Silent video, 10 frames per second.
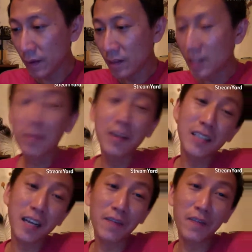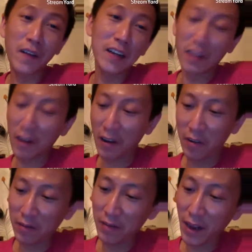This one is kind of funny
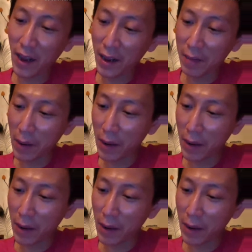though. The hangman.